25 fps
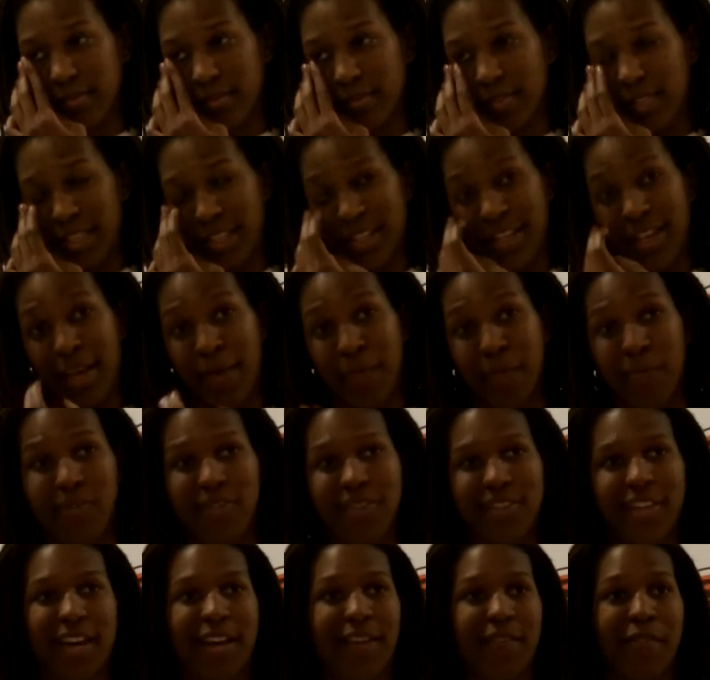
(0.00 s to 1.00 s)
This game
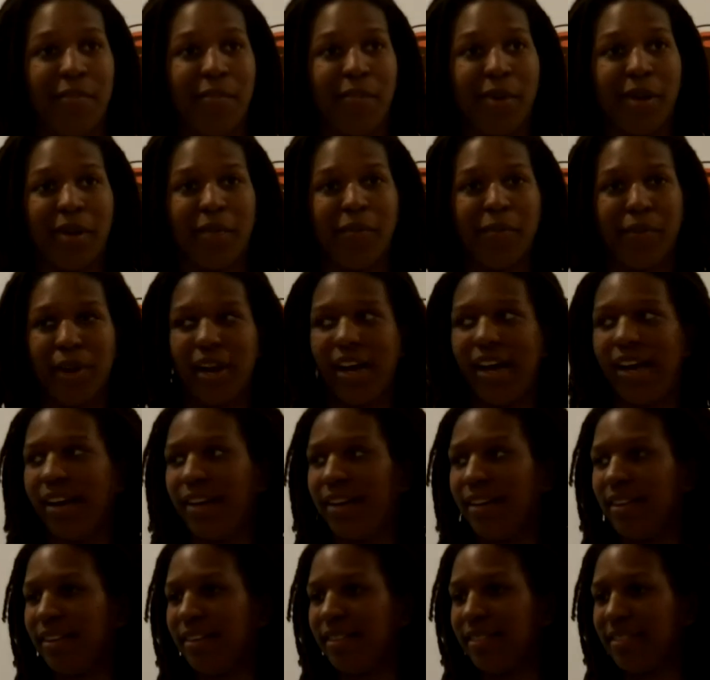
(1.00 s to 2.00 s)
was kind of about
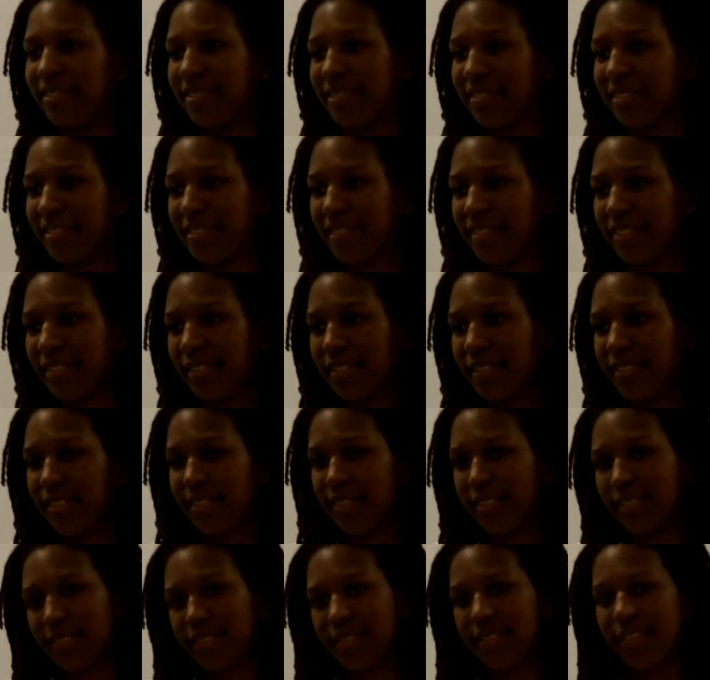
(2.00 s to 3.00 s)
pride, and
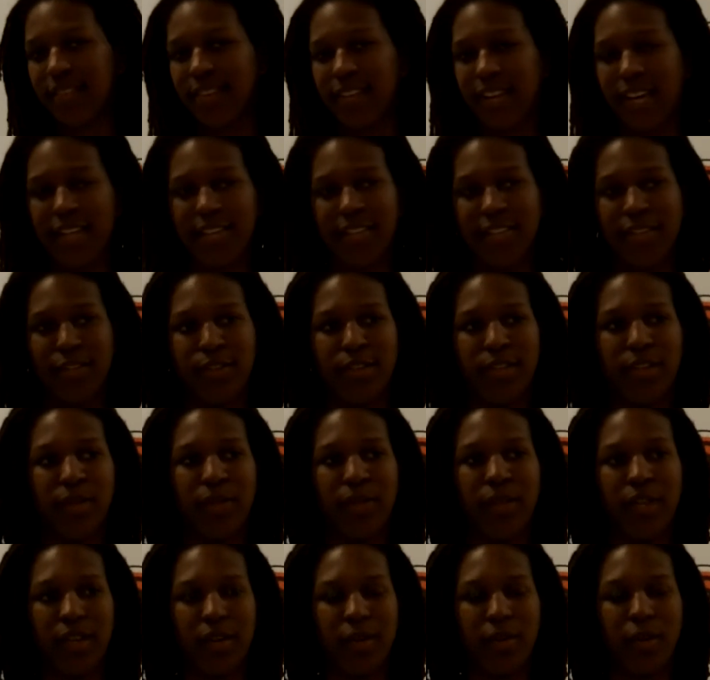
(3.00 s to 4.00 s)
I still think
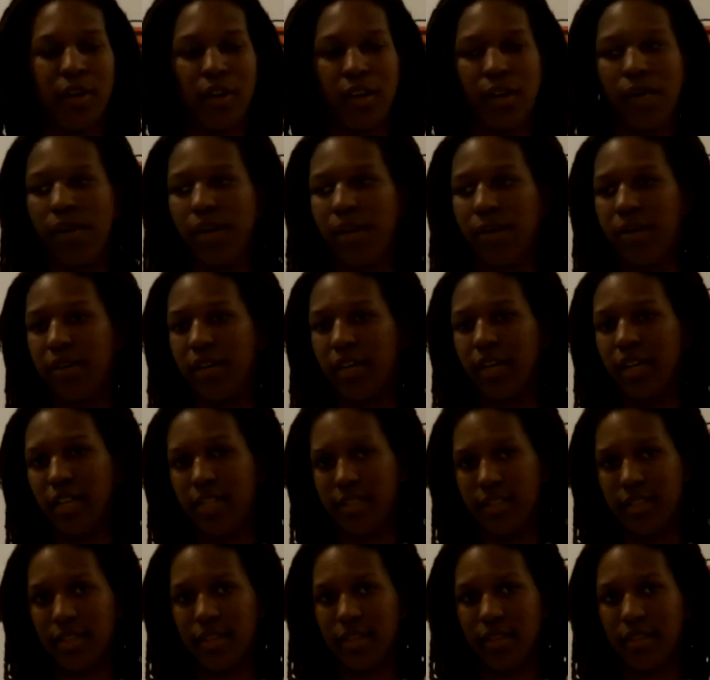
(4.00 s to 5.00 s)
we can walk away with our
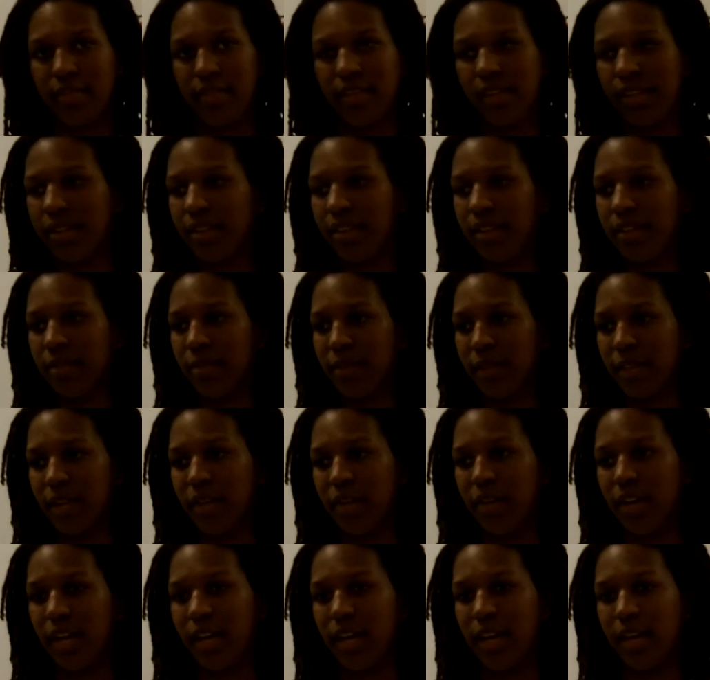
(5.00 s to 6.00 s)
heads
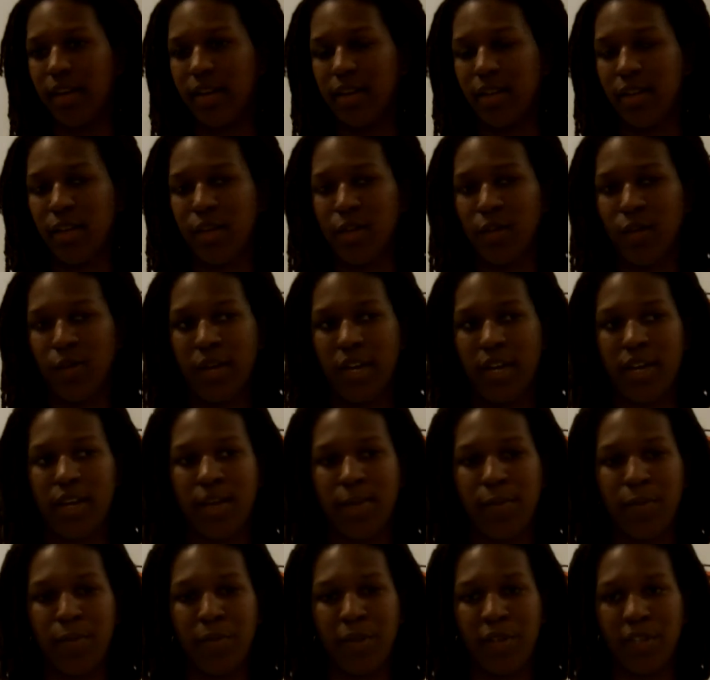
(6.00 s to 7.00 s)
held high. We had a
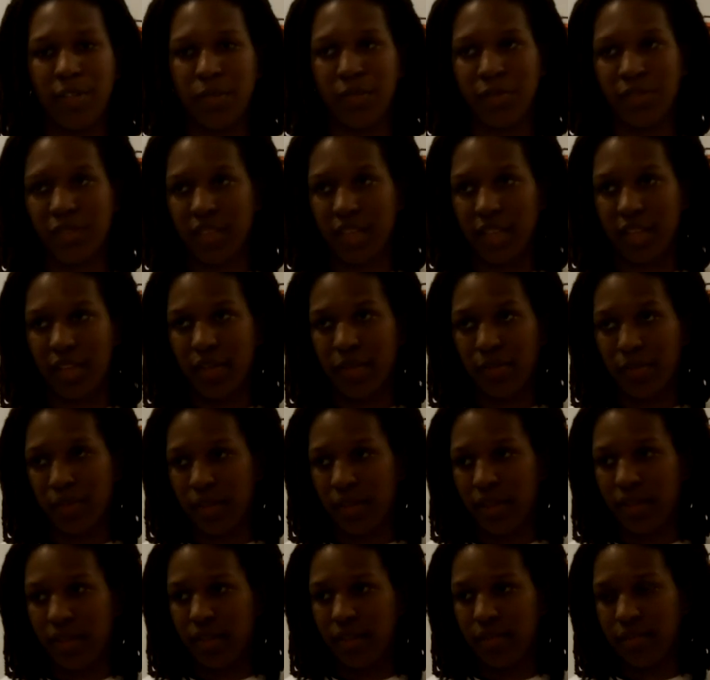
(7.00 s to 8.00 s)
couple mental mistakes,
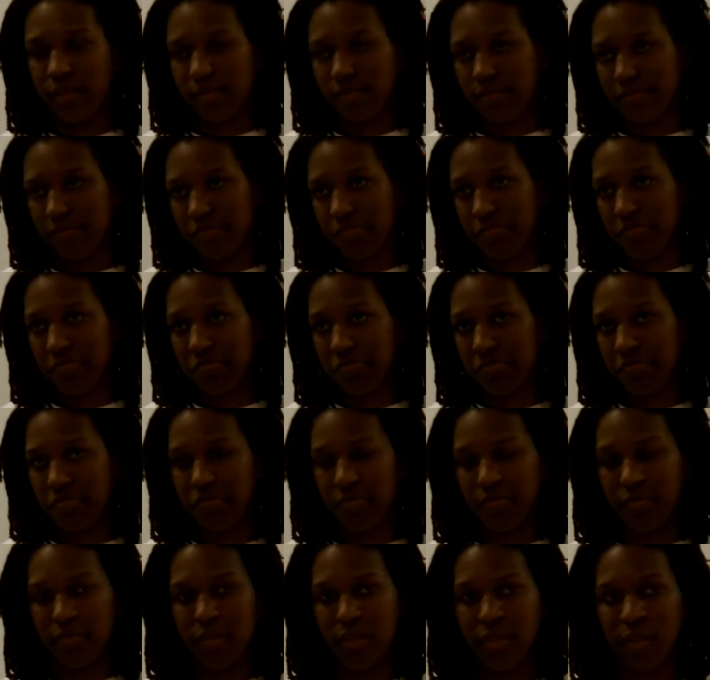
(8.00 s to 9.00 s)
but
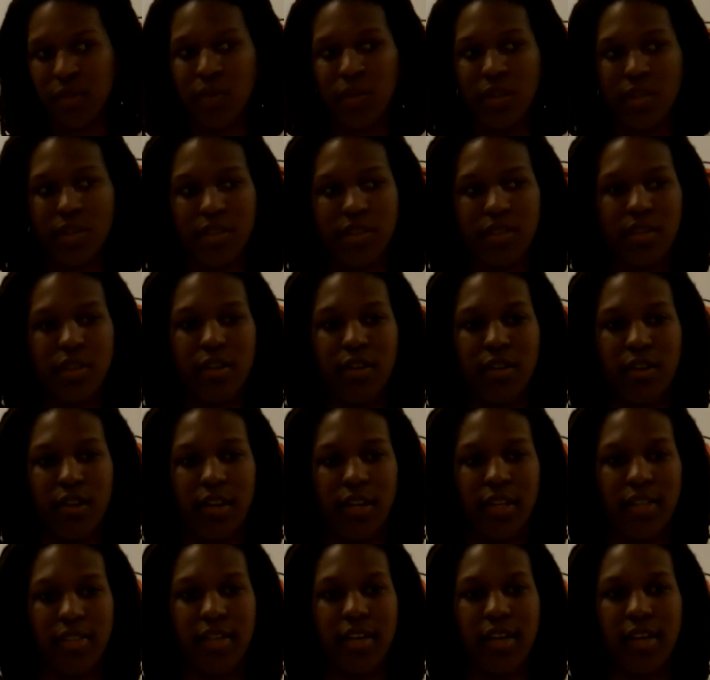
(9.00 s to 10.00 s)
we can still hold
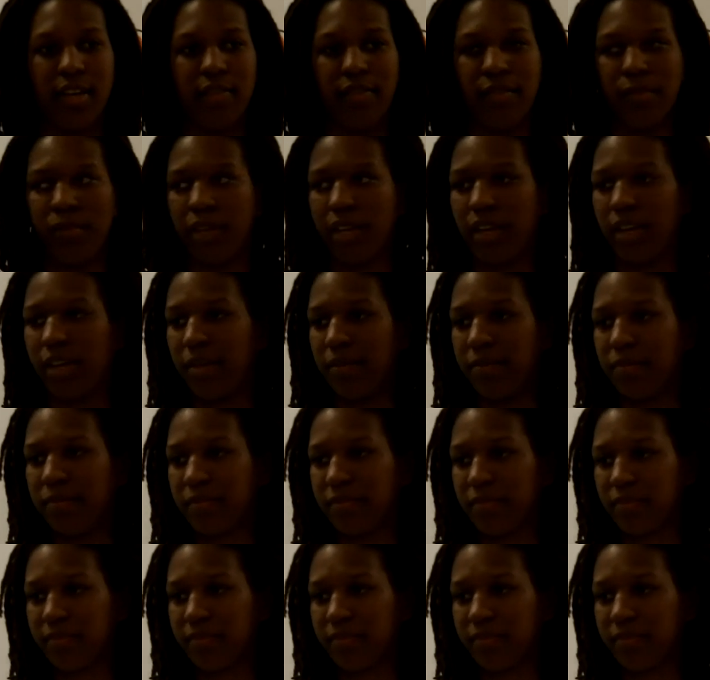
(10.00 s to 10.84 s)
our heads high from the game.